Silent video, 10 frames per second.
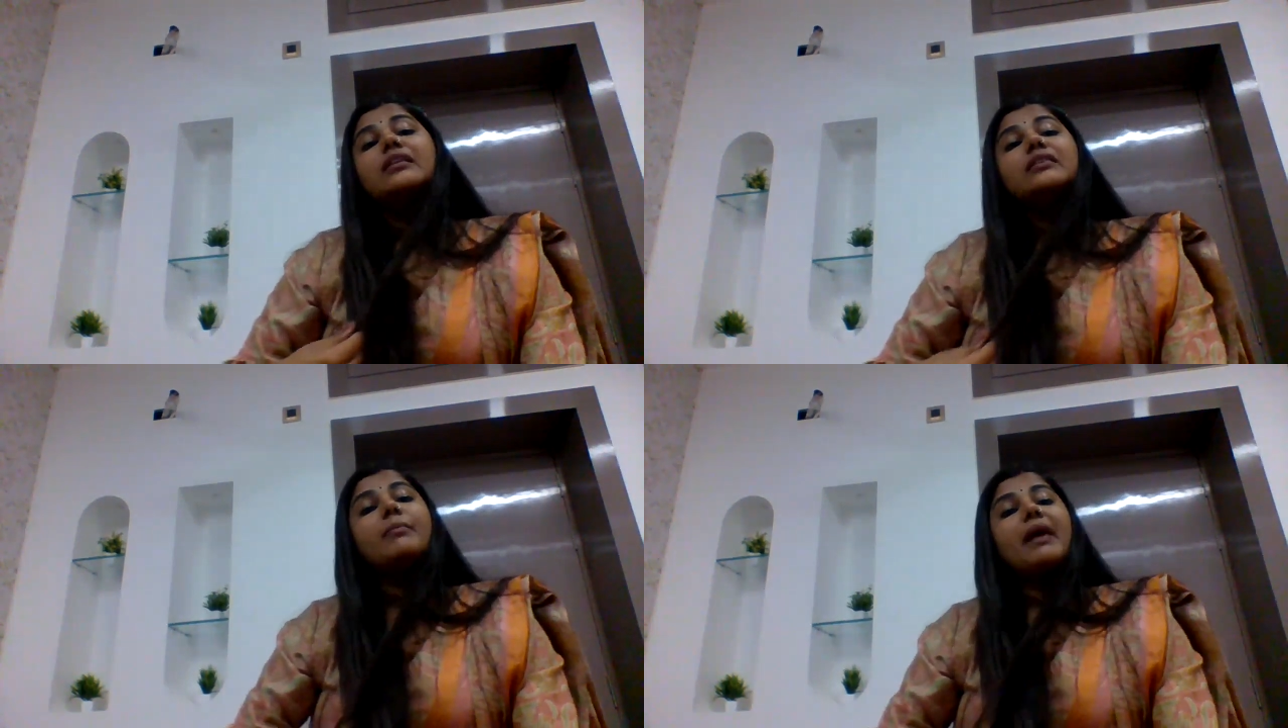
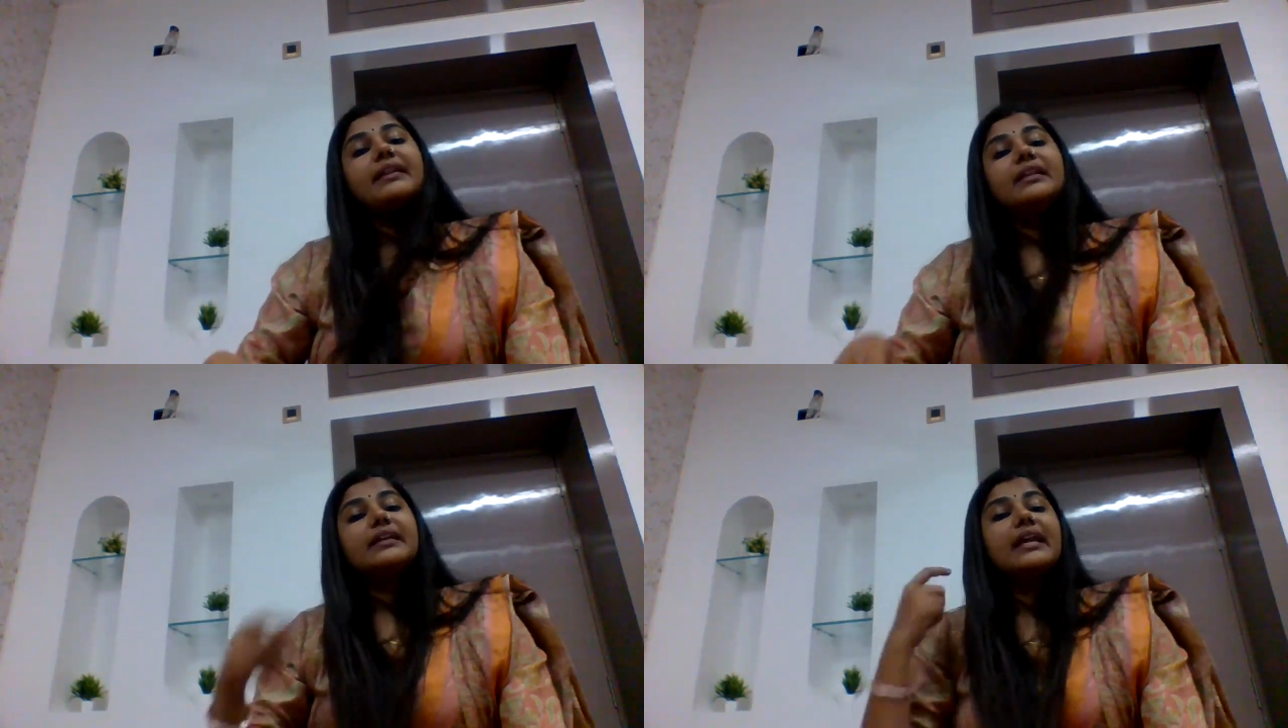The
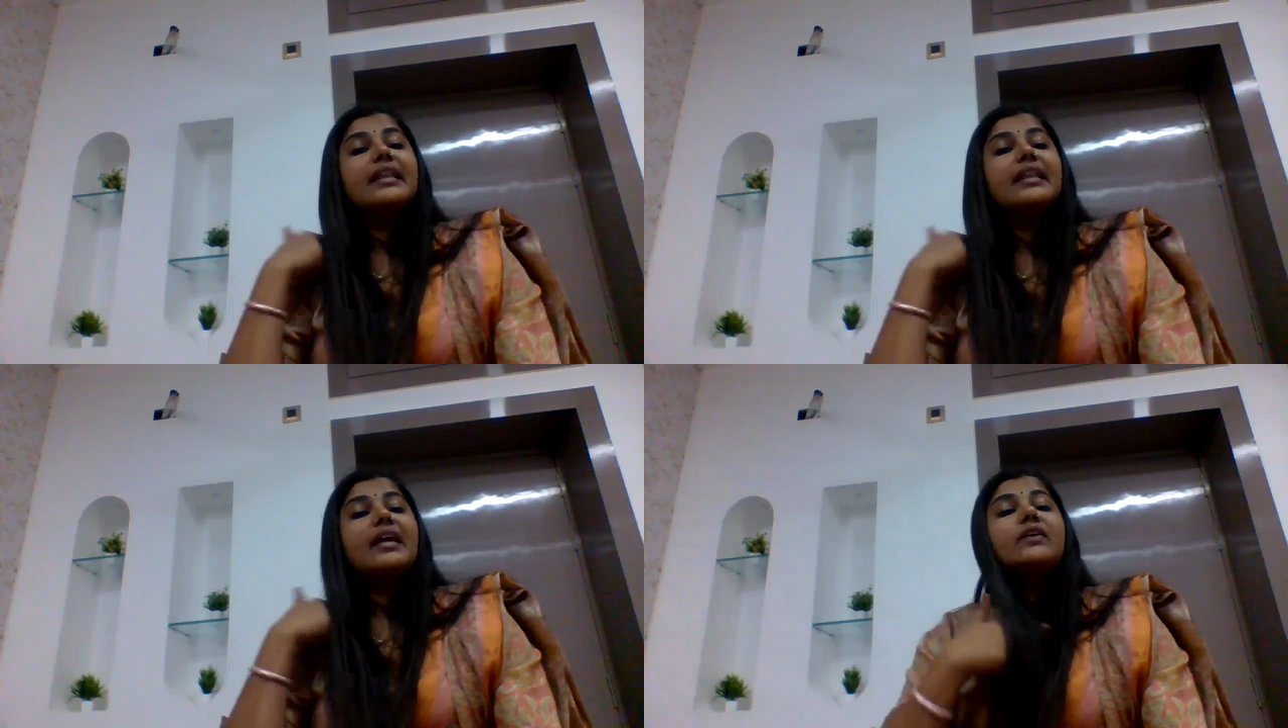minor
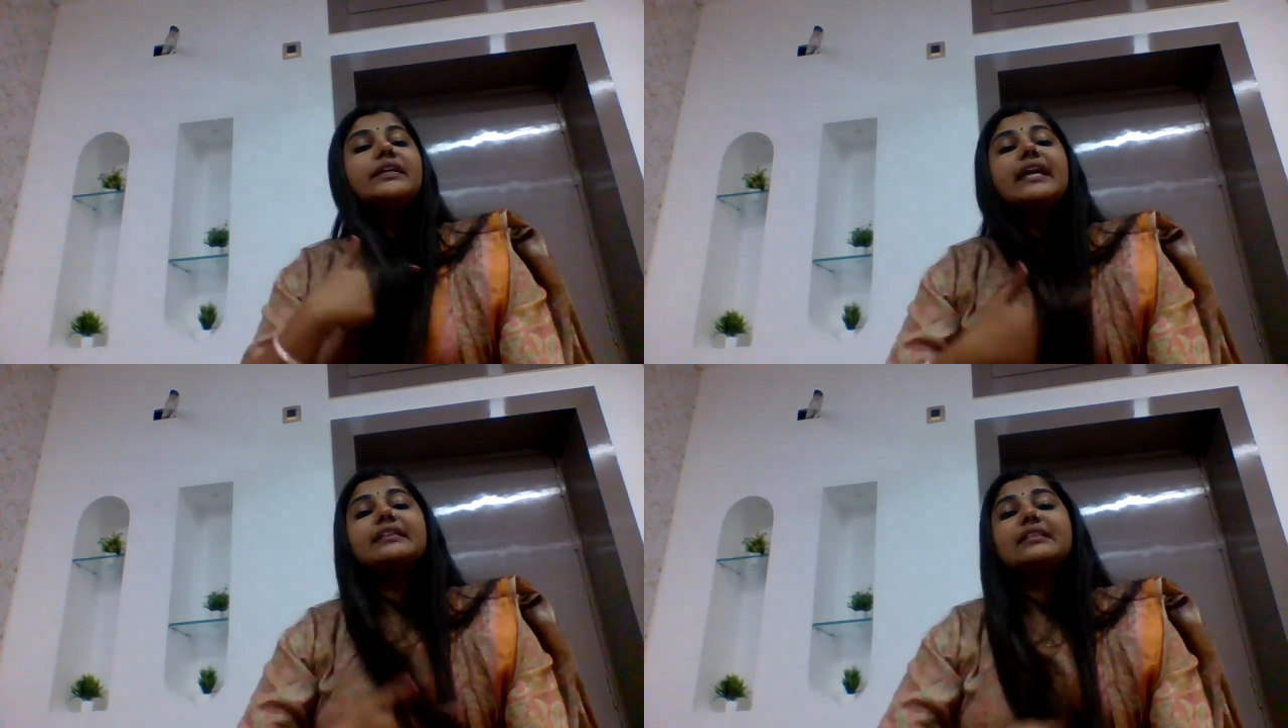can
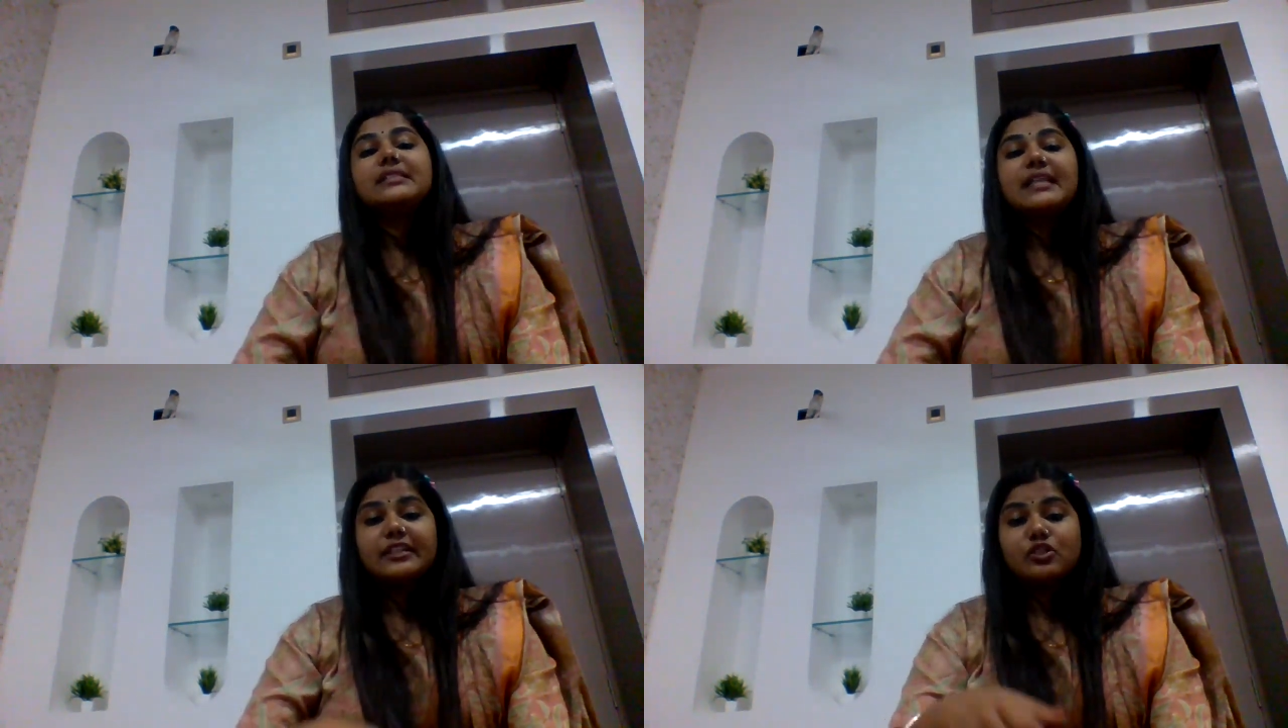never take
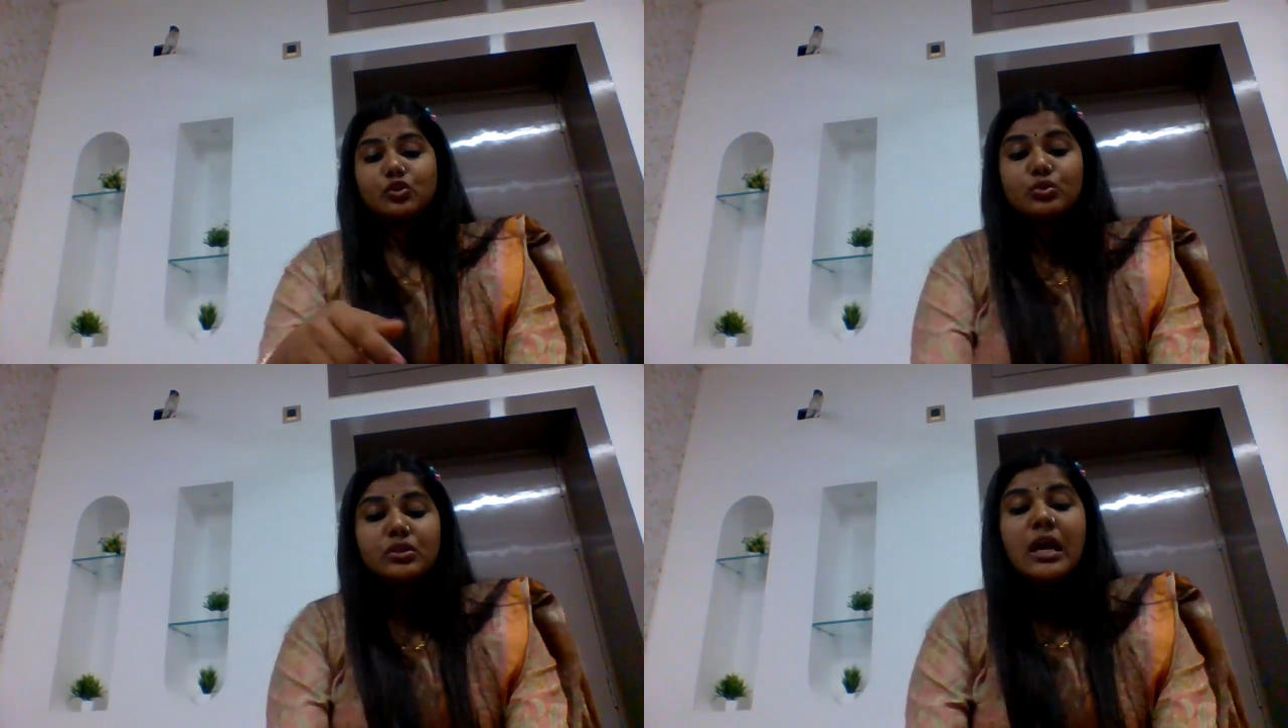this
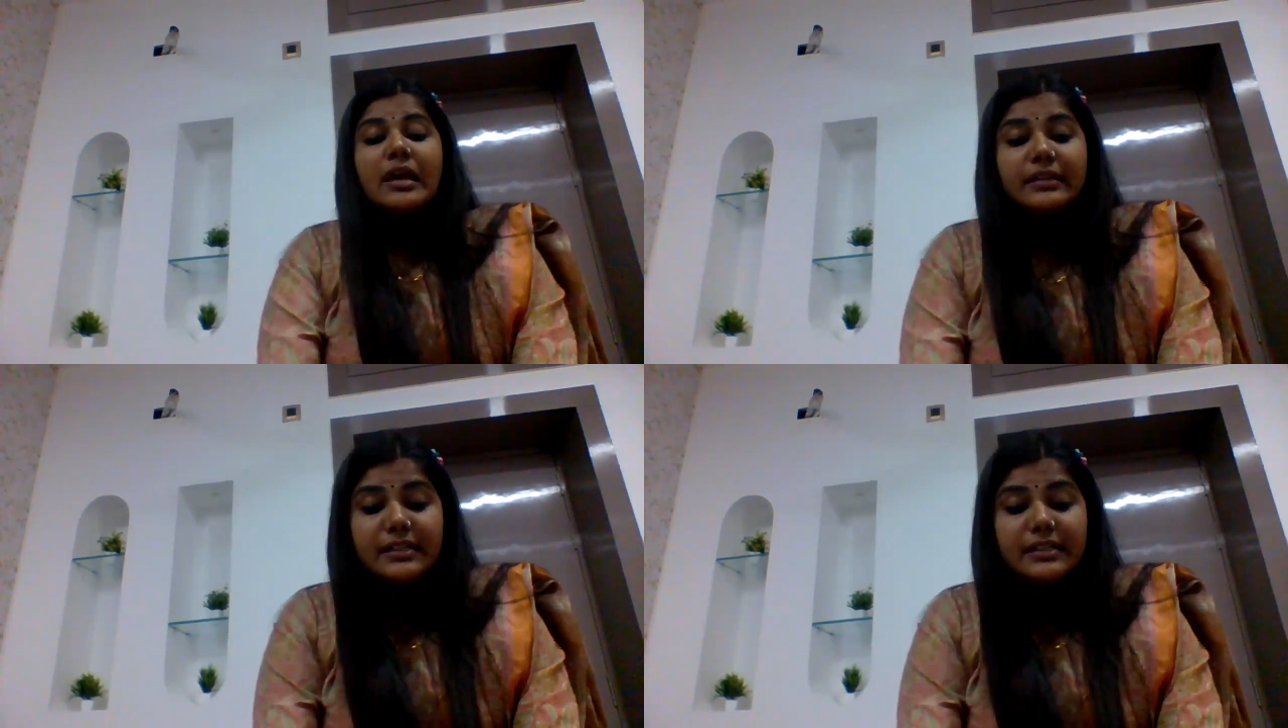excuse.